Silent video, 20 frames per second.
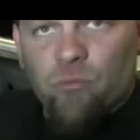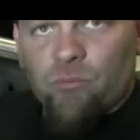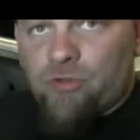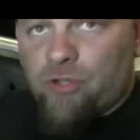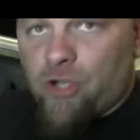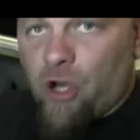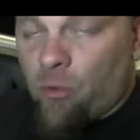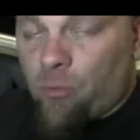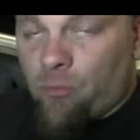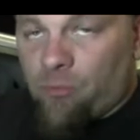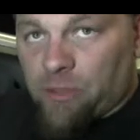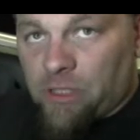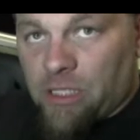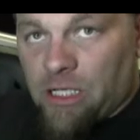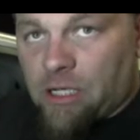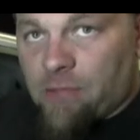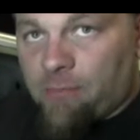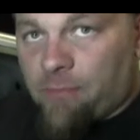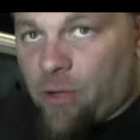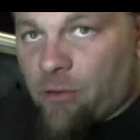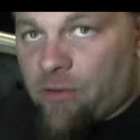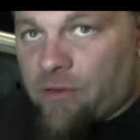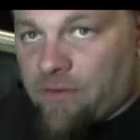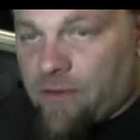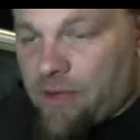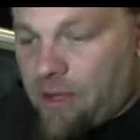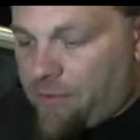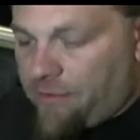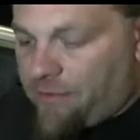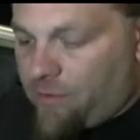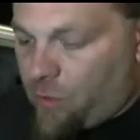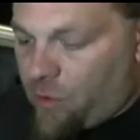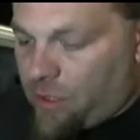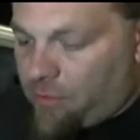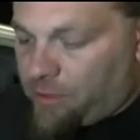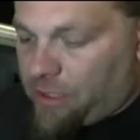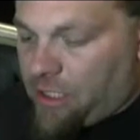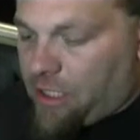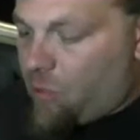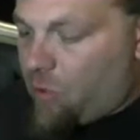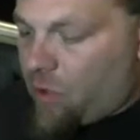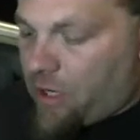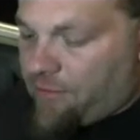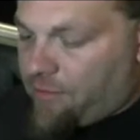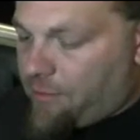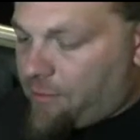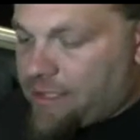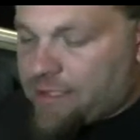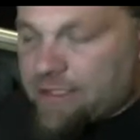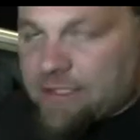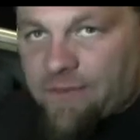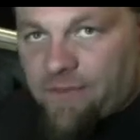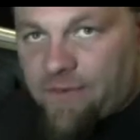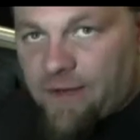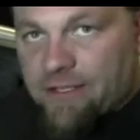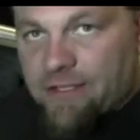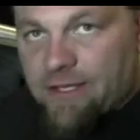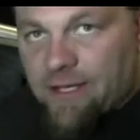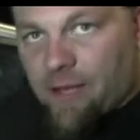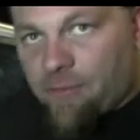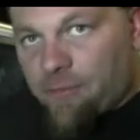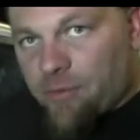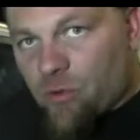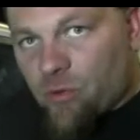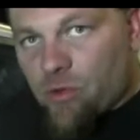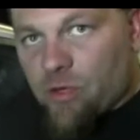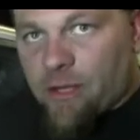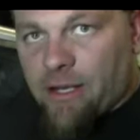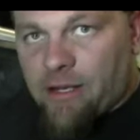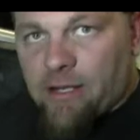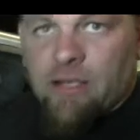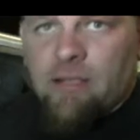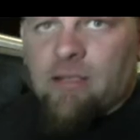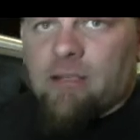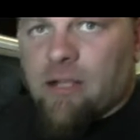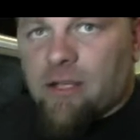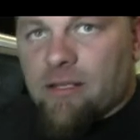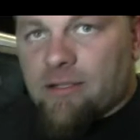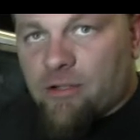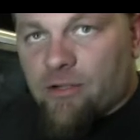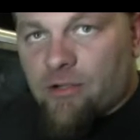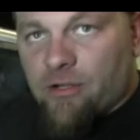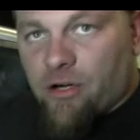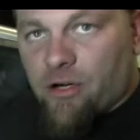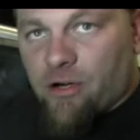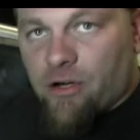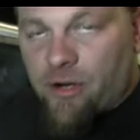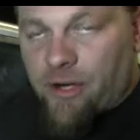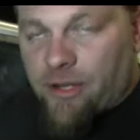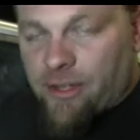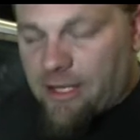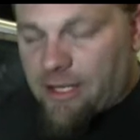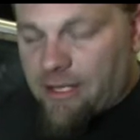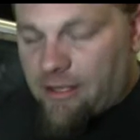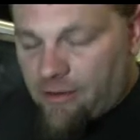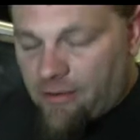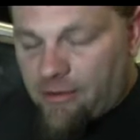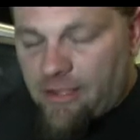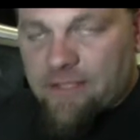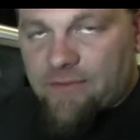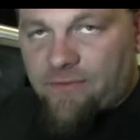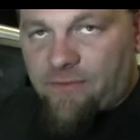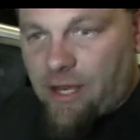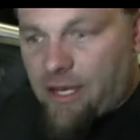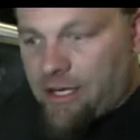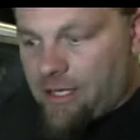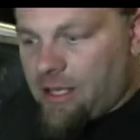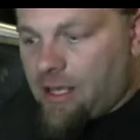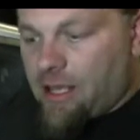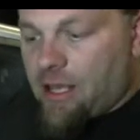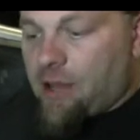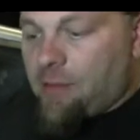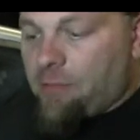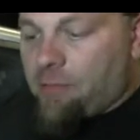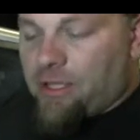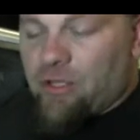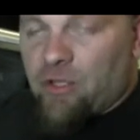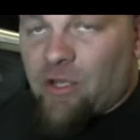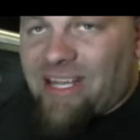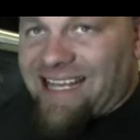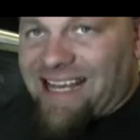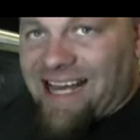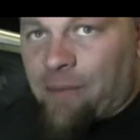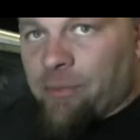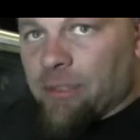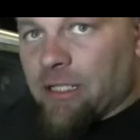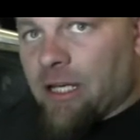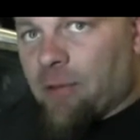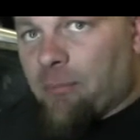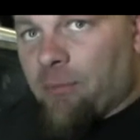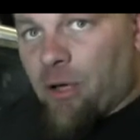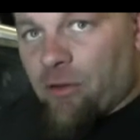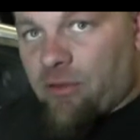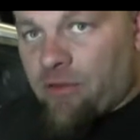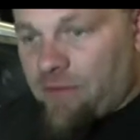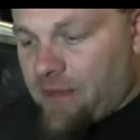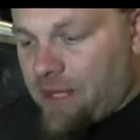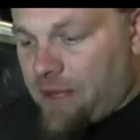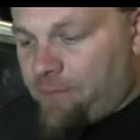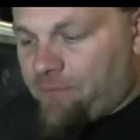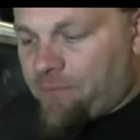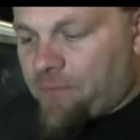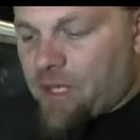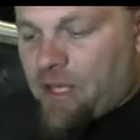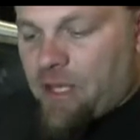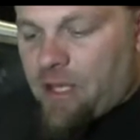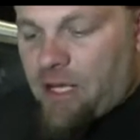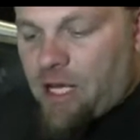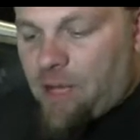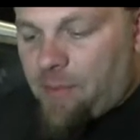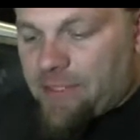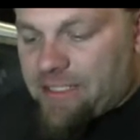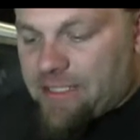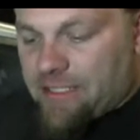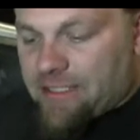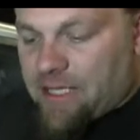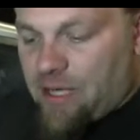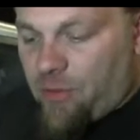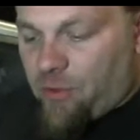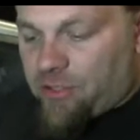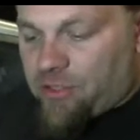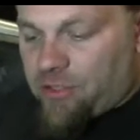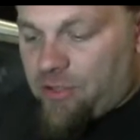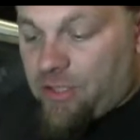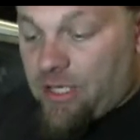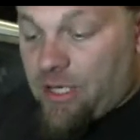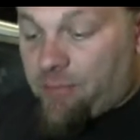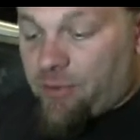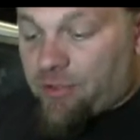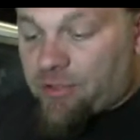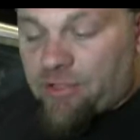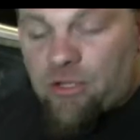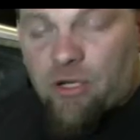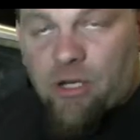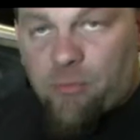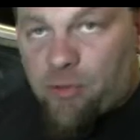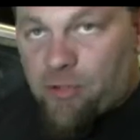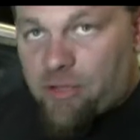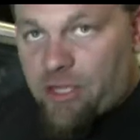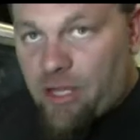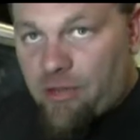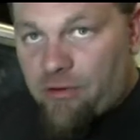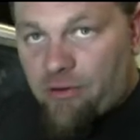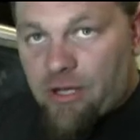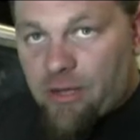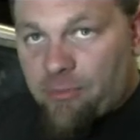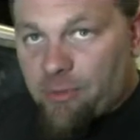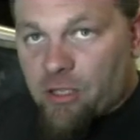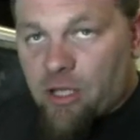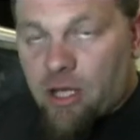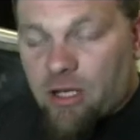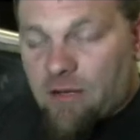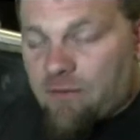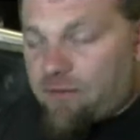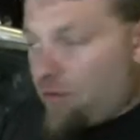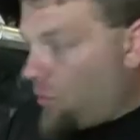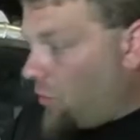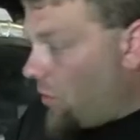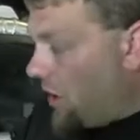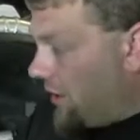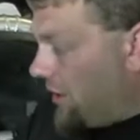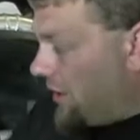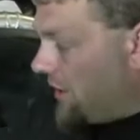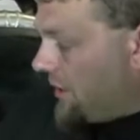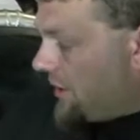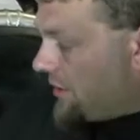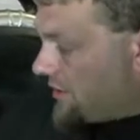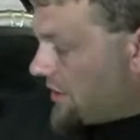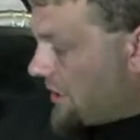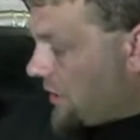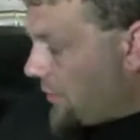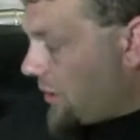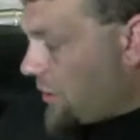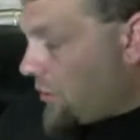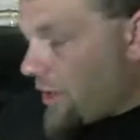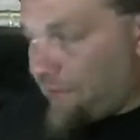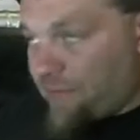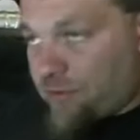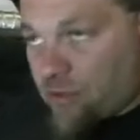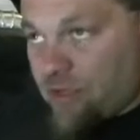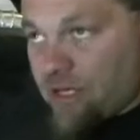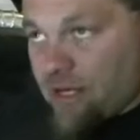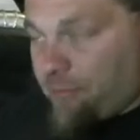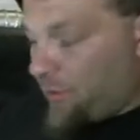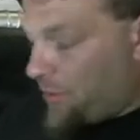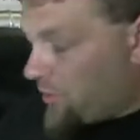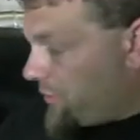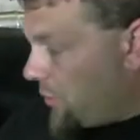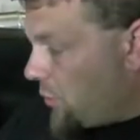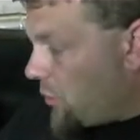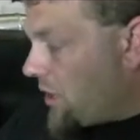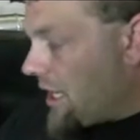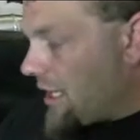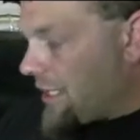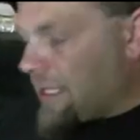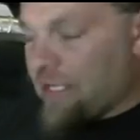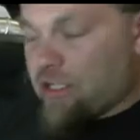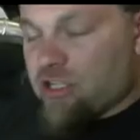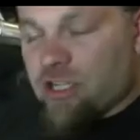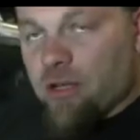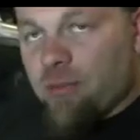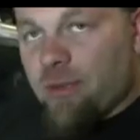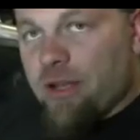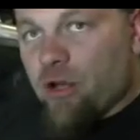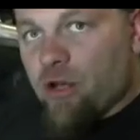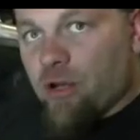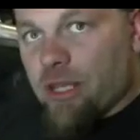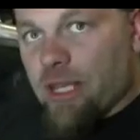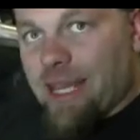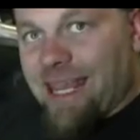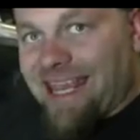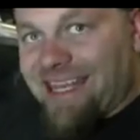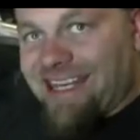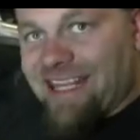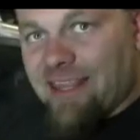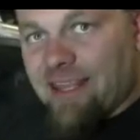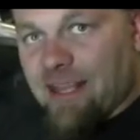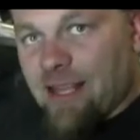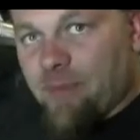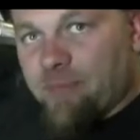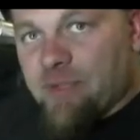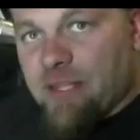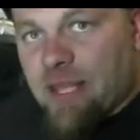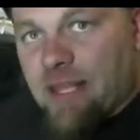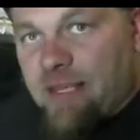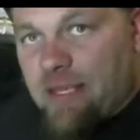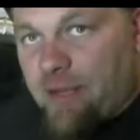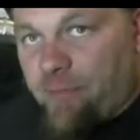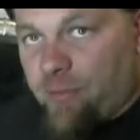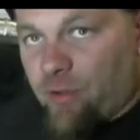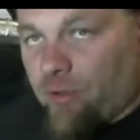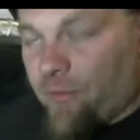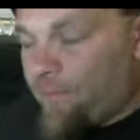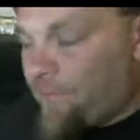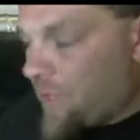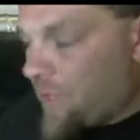Don't plug both of them. If you want to plug one of them because it's facing up and you're worried about getting dust or dirt or anything in there, that's fine. But you cannot plug both of them. It does come with 2 nipples, and you can put the other nipple on if you want. So that way you have 2 nipples, but we're not actually going to be hooking anything up to that nipple.